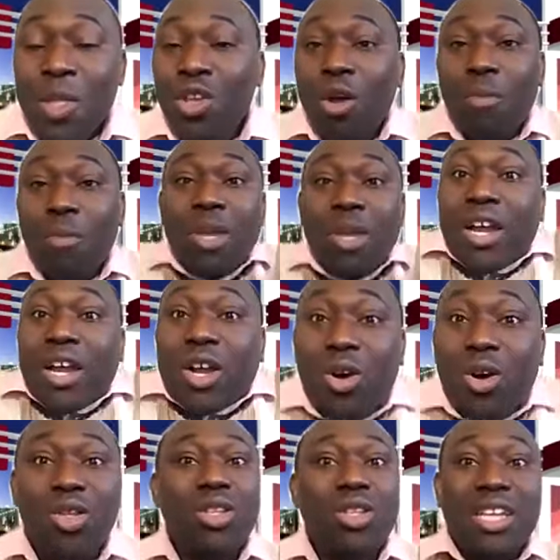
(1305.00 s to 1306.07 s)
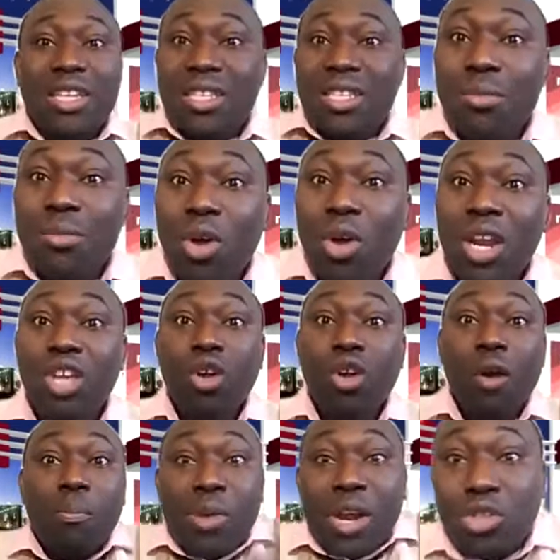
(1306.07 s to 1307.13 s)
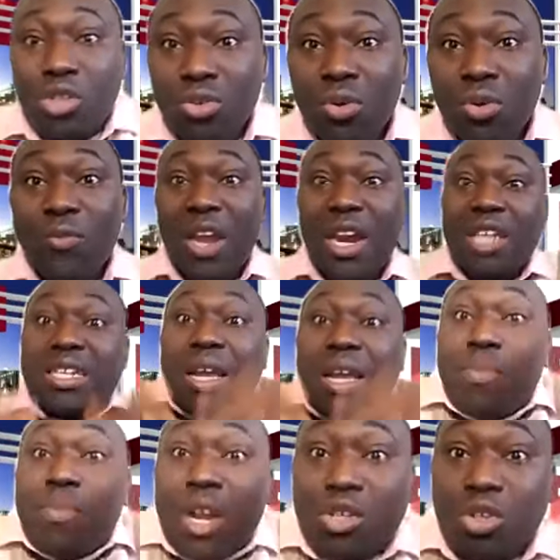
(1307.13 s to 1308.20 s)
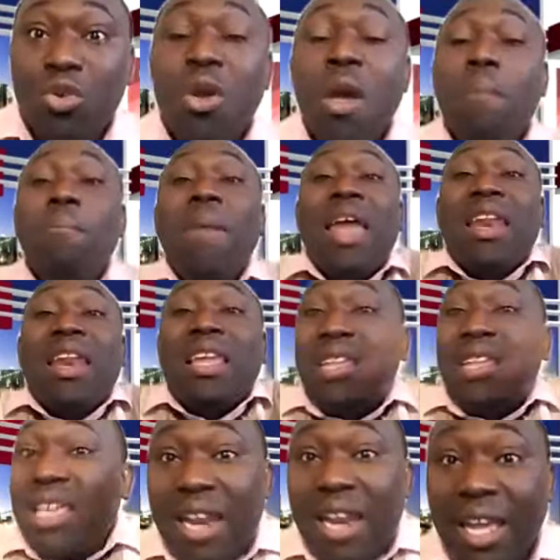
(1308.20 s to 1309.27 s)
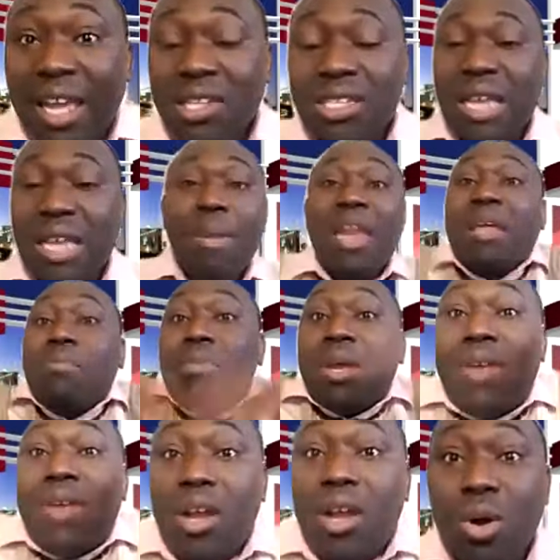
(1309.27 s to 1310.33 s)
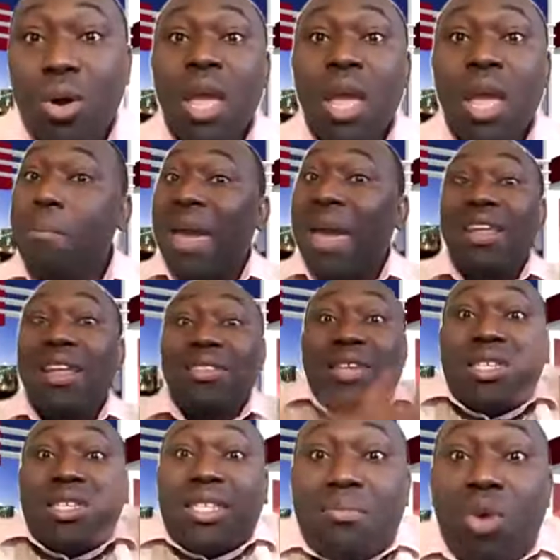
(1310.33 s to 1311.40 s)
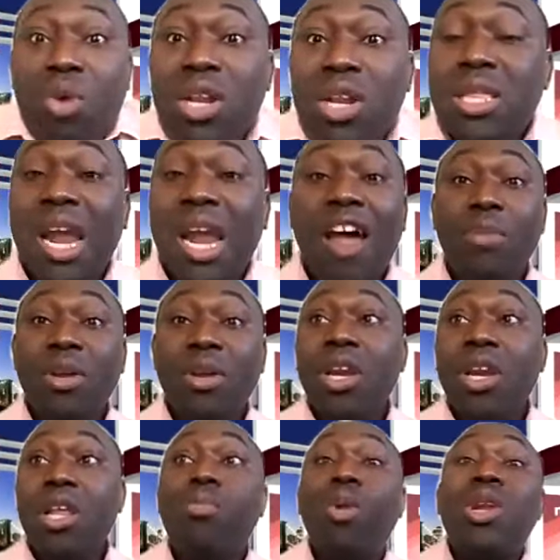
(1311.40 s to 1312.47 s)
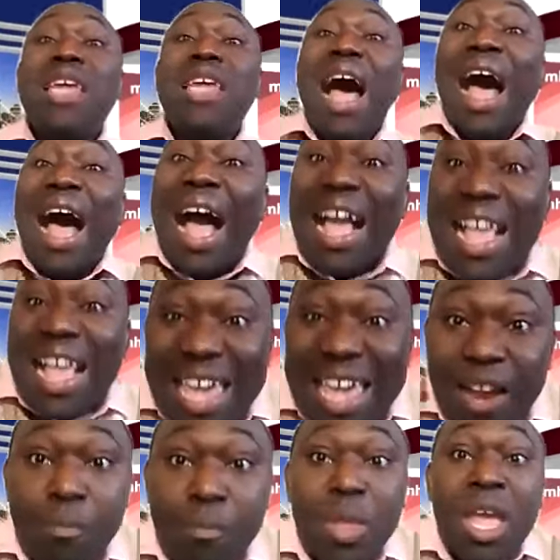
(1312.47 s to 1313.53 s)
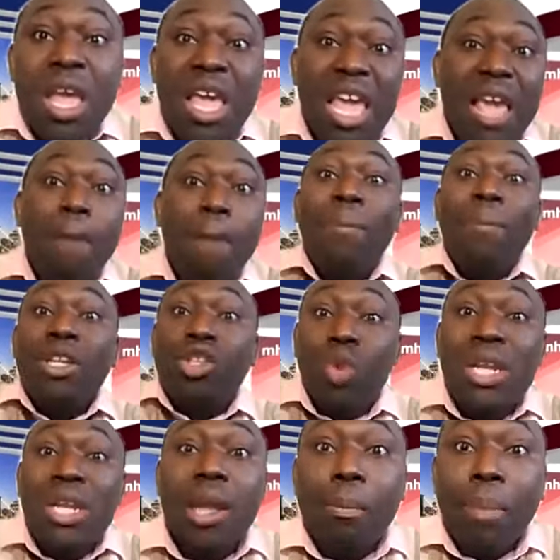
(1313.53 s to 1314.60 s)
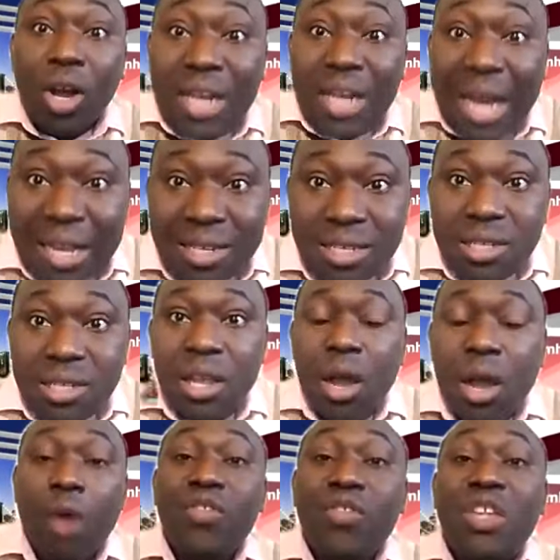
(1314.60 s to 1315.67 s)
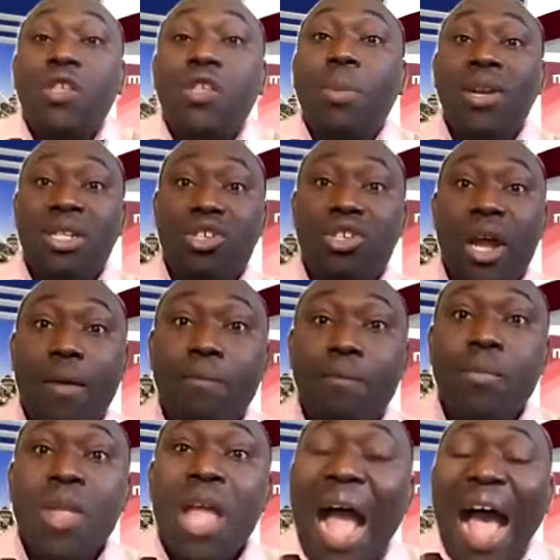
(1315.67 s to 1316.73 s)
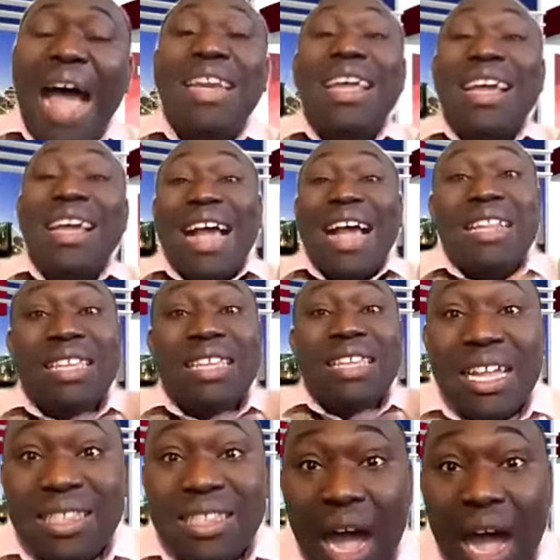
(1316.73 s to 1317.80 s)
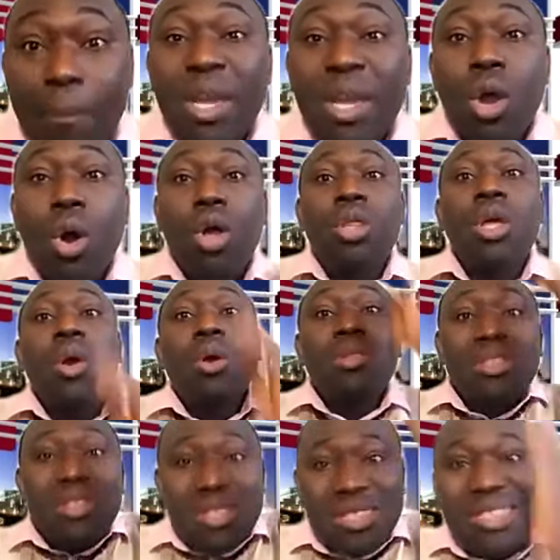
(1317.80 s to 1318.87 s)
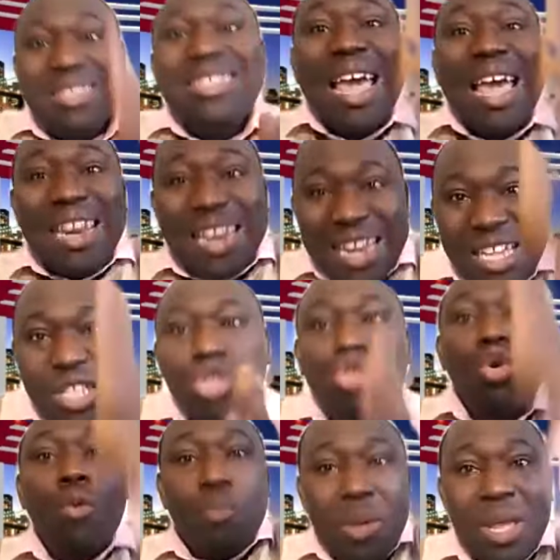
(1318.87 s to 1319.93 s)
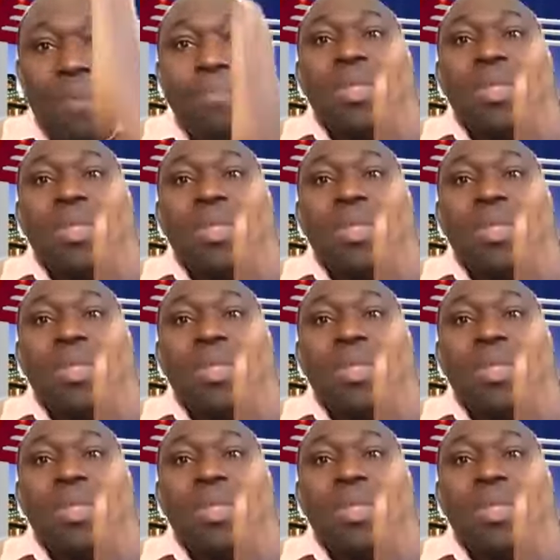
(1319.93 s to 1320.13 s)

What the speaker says: your miracle, your testimony, your breakthrough, financial breakthrough, many healings and many miracles, many testimonies that have been released, but they are hanging in between the borders of the spirit realm. And they can't get down because there need to be